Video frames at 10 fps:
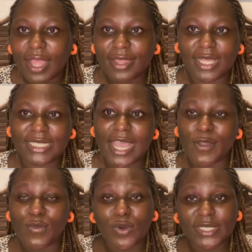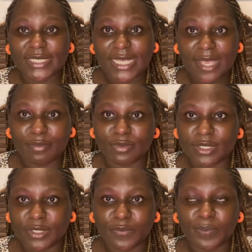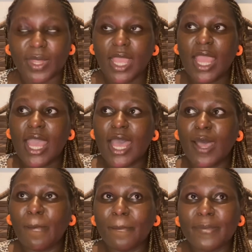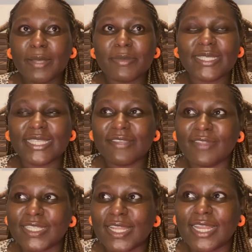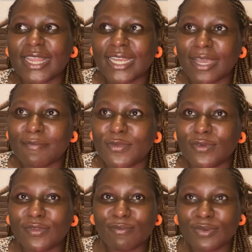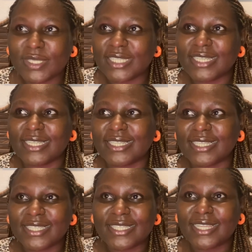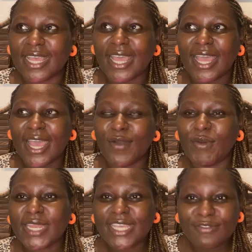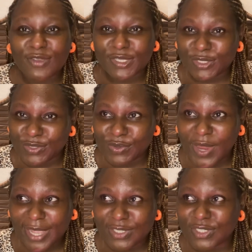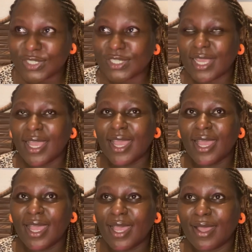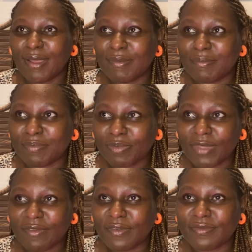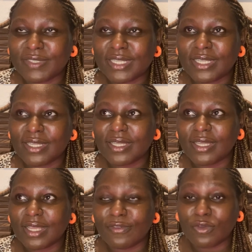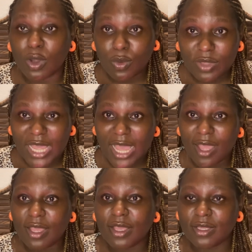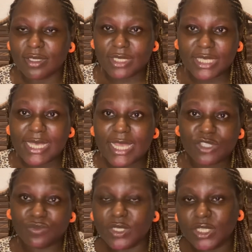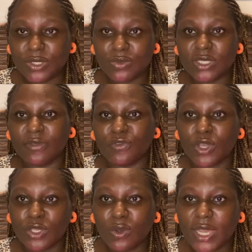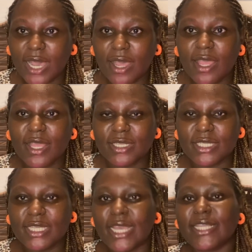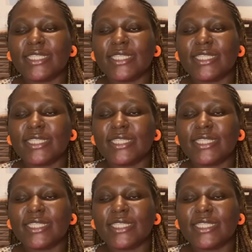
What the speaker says: that's how it works here in Brazil. Let me see if there's anything I'm not putting in this. When they give you a stretch, 15, if you're older, the years reduce. If you're younger, the years